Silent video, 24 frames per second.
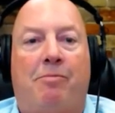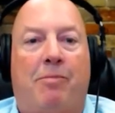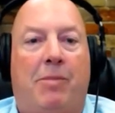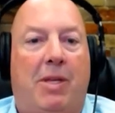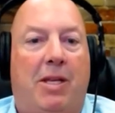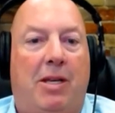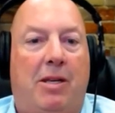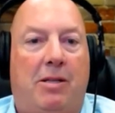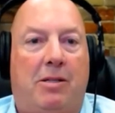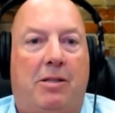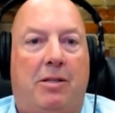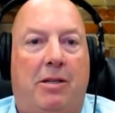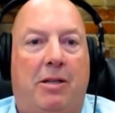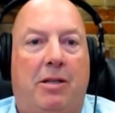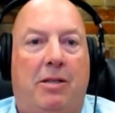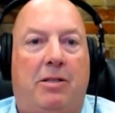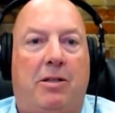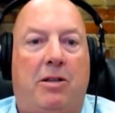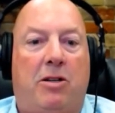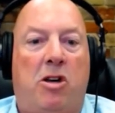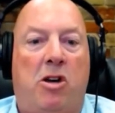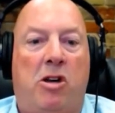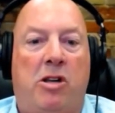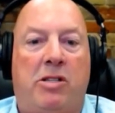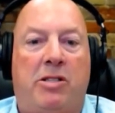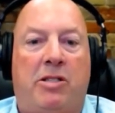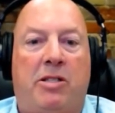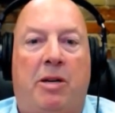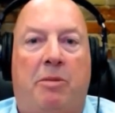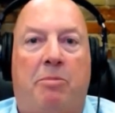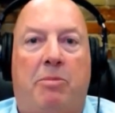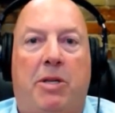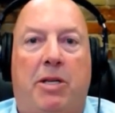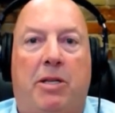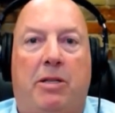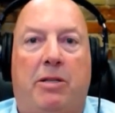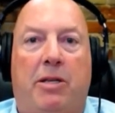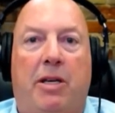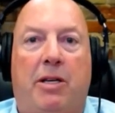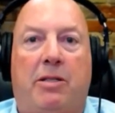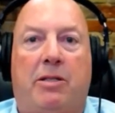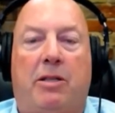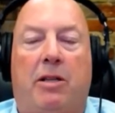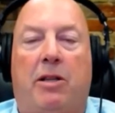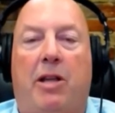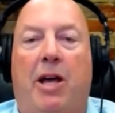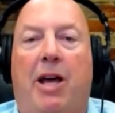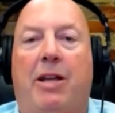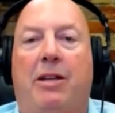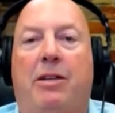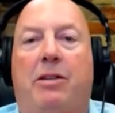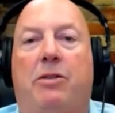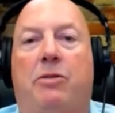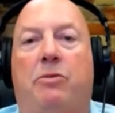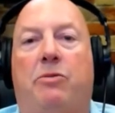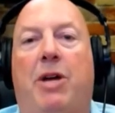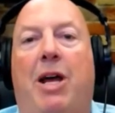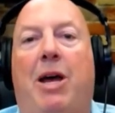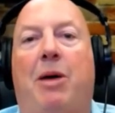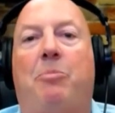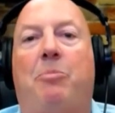It's a concept that takes a lot to wrap